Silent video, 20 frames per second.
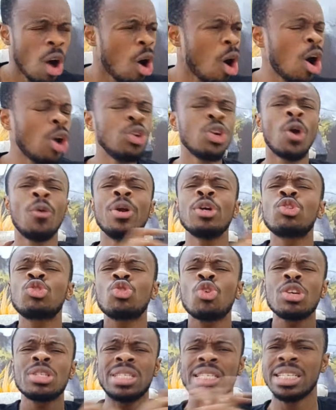all your
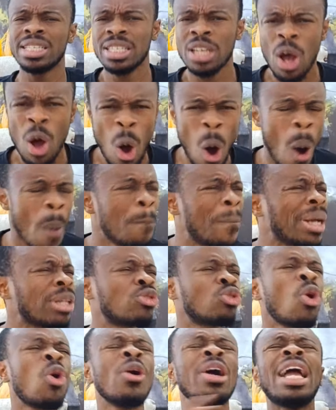resources, or
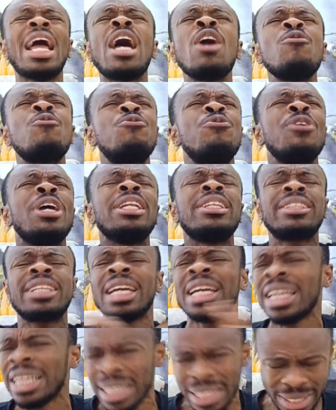beton
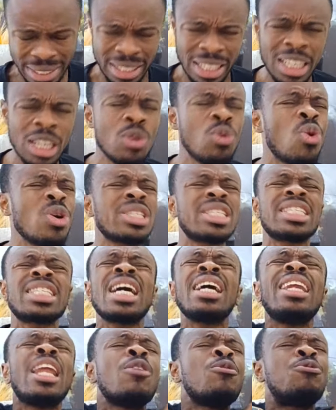everything. He will
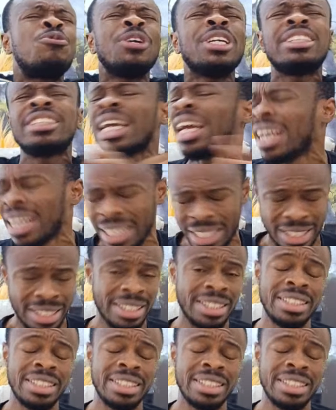sell everything.